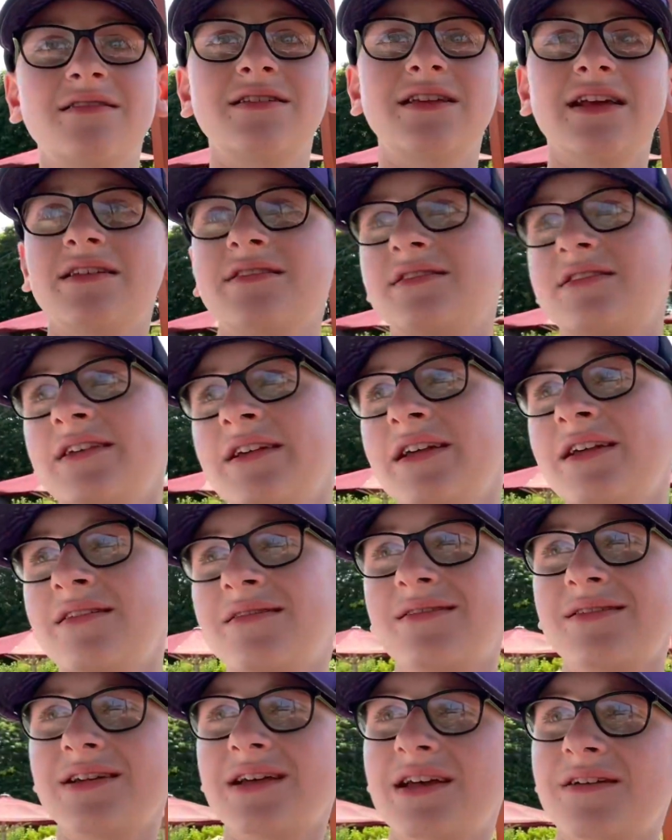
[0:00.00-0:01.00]
let's see
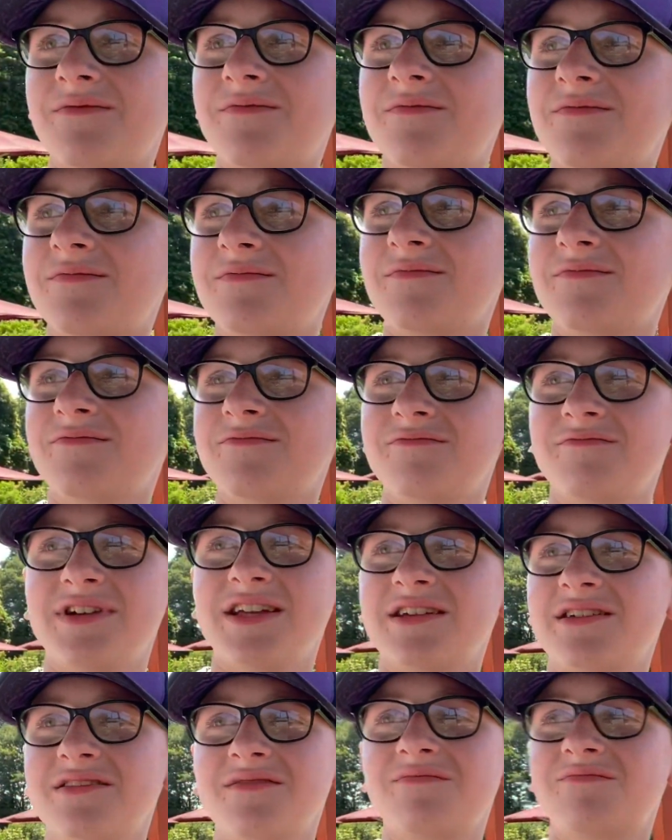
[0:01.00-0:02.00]
if we
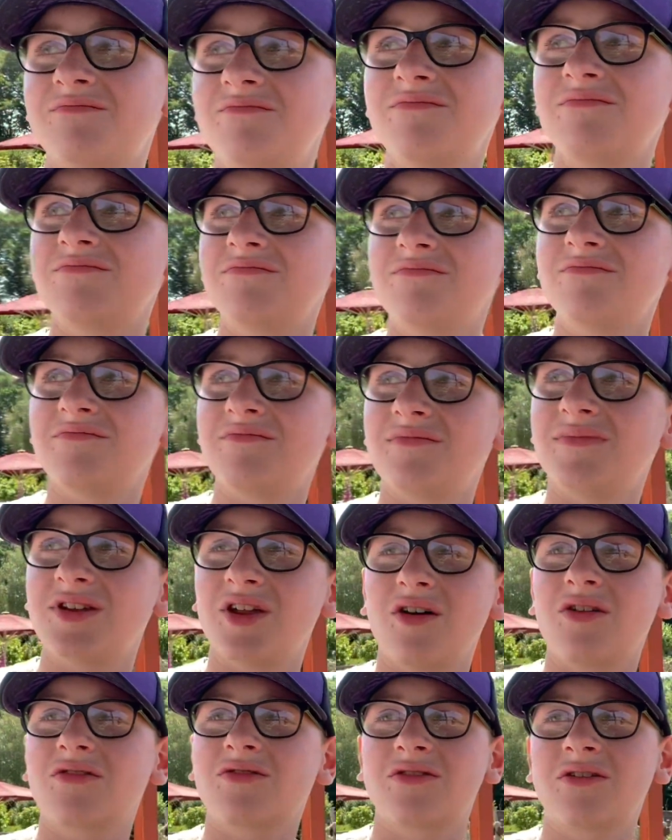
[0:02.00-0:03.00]
can
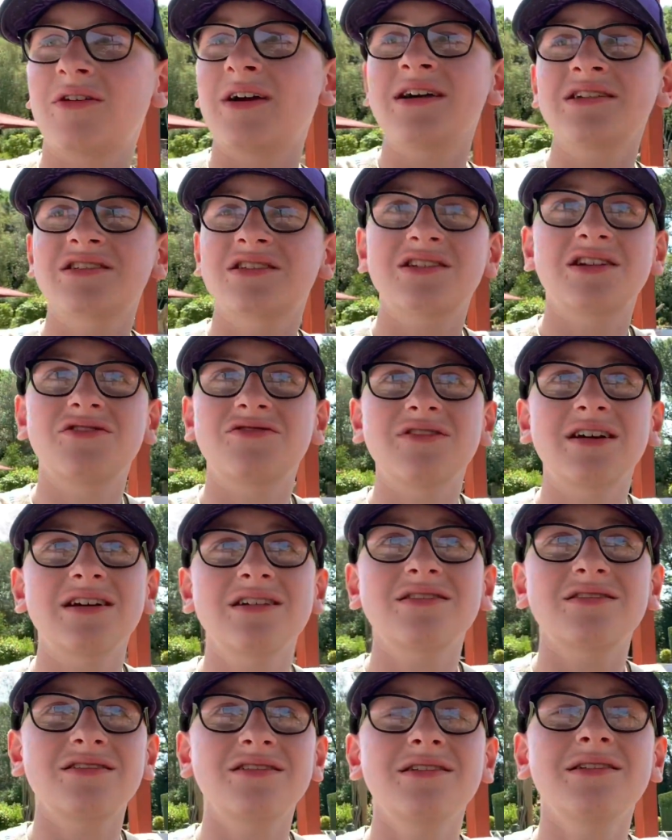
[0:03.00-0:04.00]
not crash the
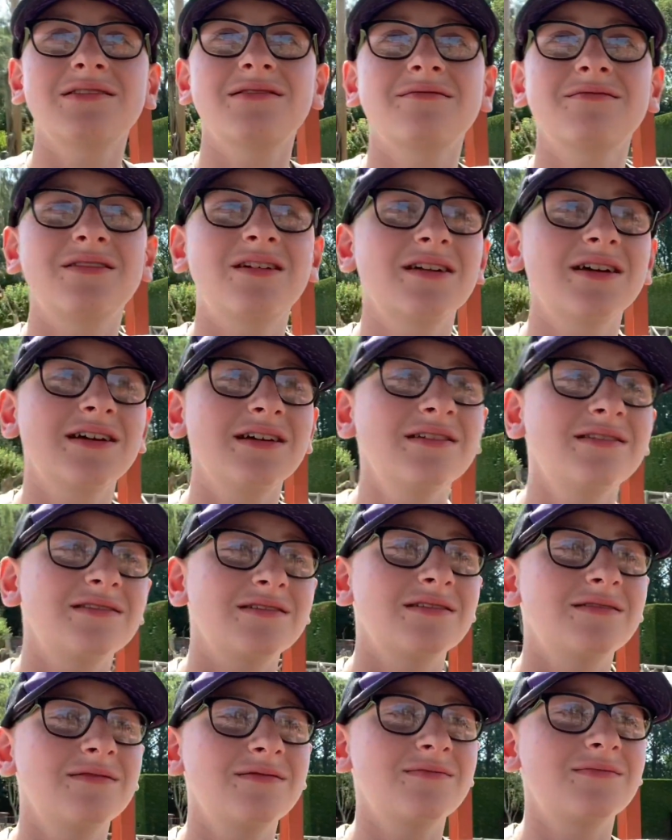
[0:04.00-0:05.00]
tractor, I guess,
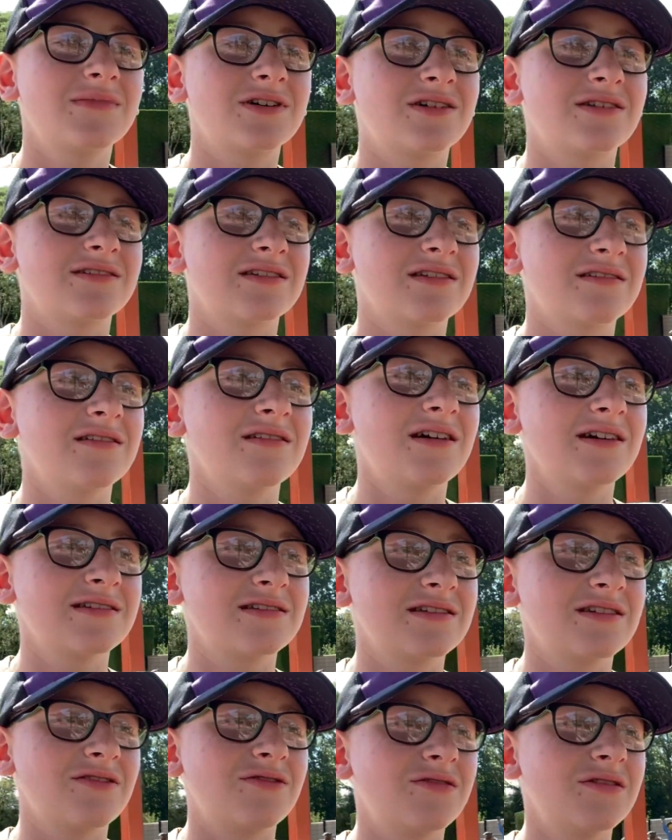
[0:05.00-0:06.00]
because it's a
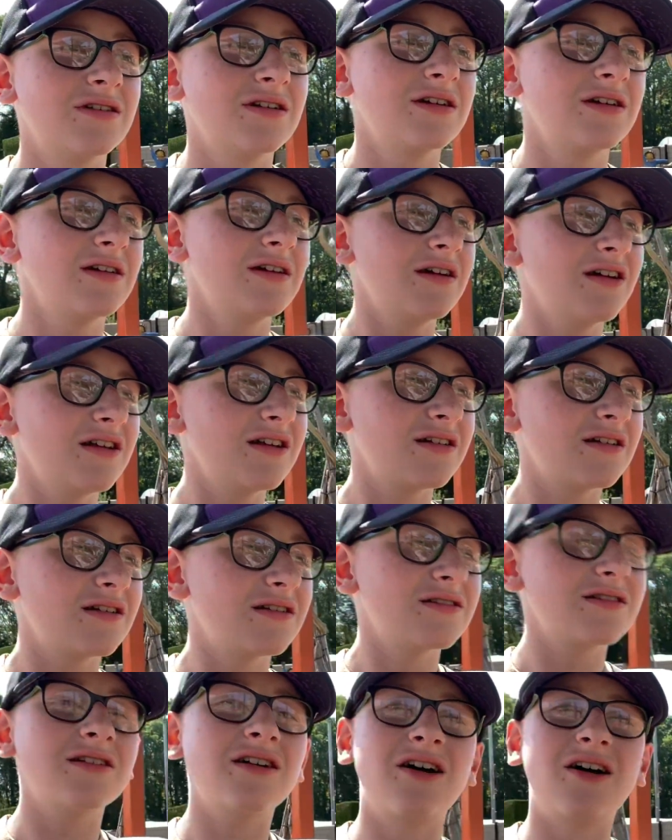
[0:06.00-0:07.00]
nice little
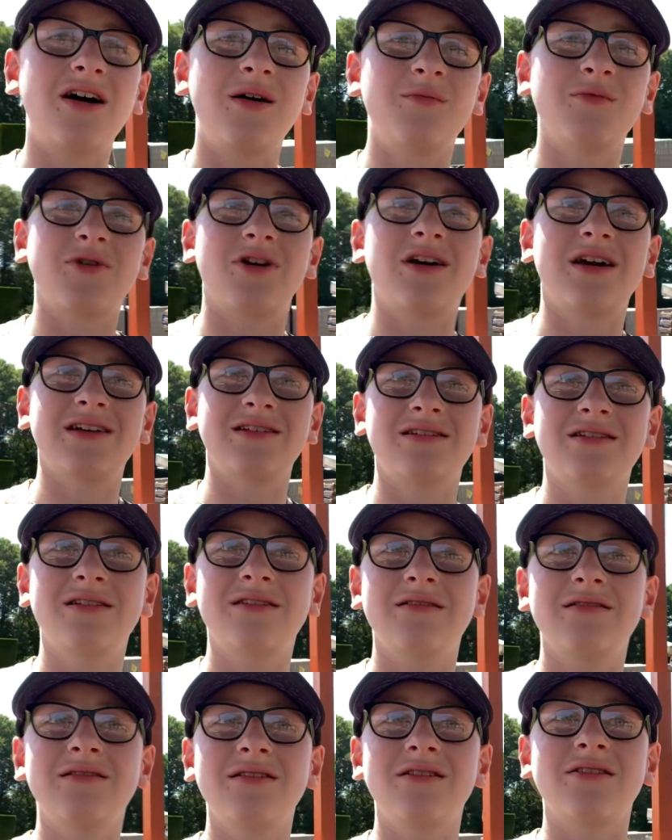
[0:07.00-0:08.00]
calm ride,
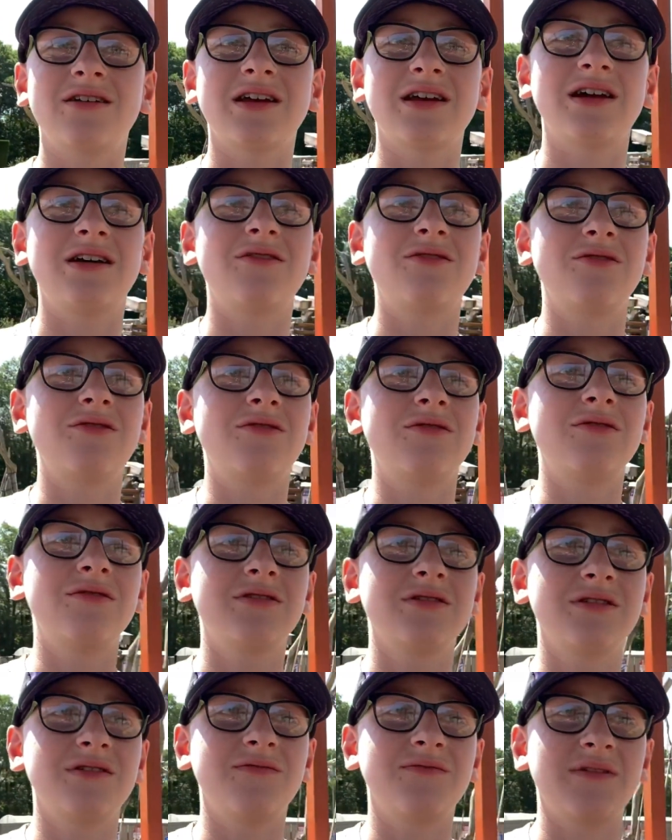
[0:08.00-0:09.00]
looking at all
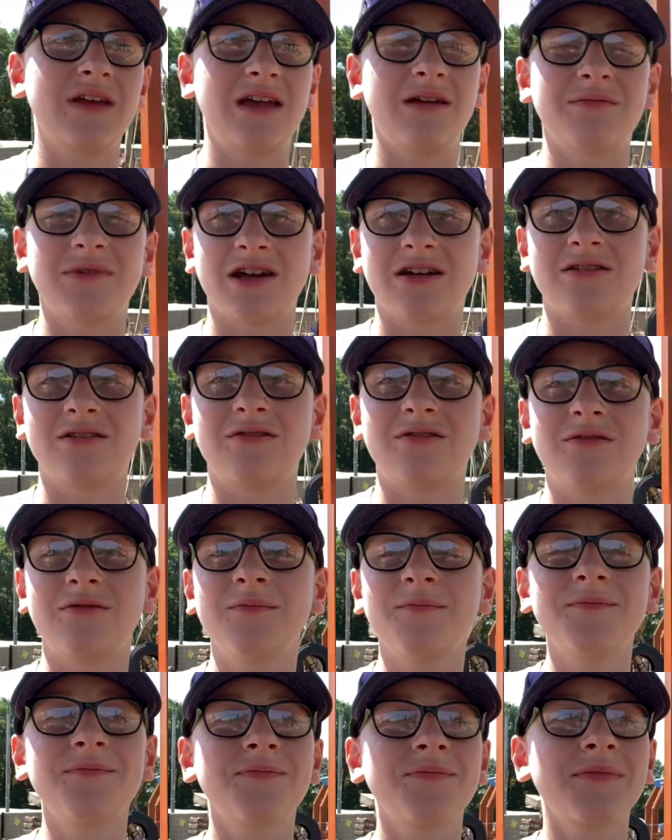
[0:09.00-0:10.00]
theming and
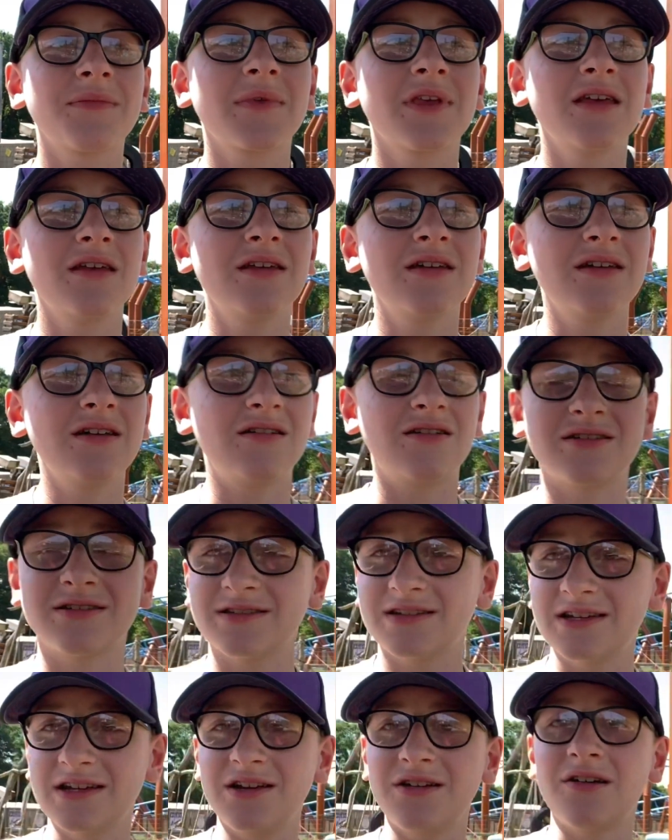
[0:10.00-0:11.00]
all. I'll
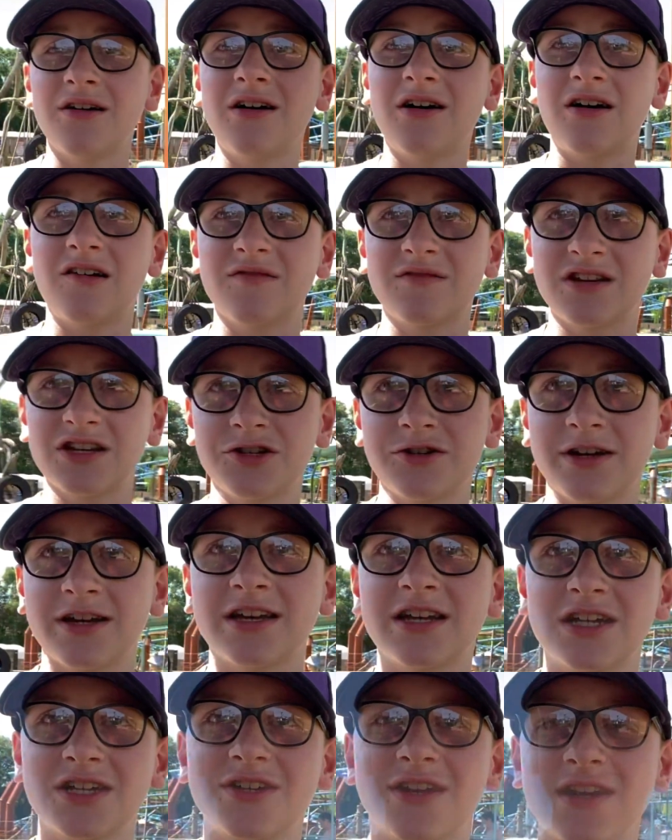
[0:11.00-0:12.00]
see you after
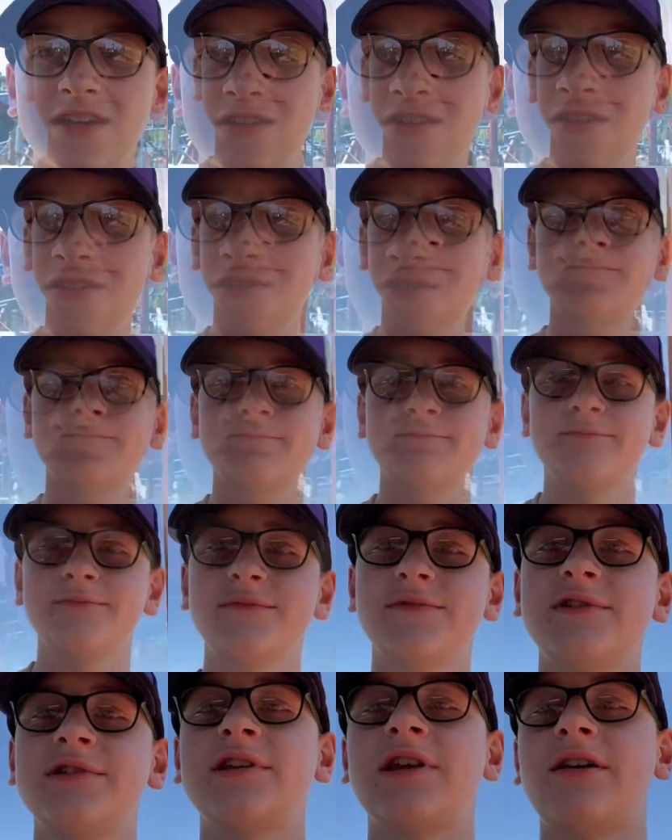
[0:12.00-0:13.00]
Trekking Tractors.
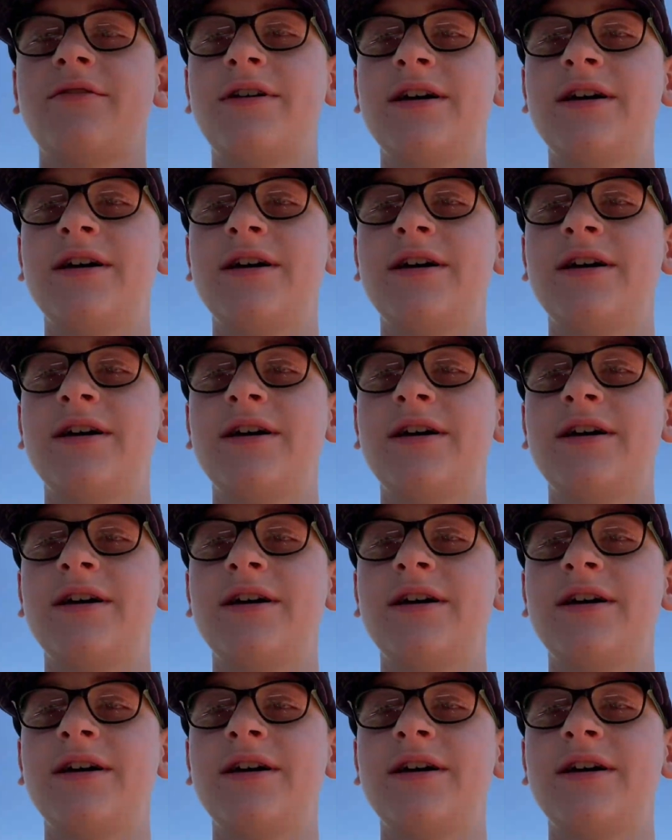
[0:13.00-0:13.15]
So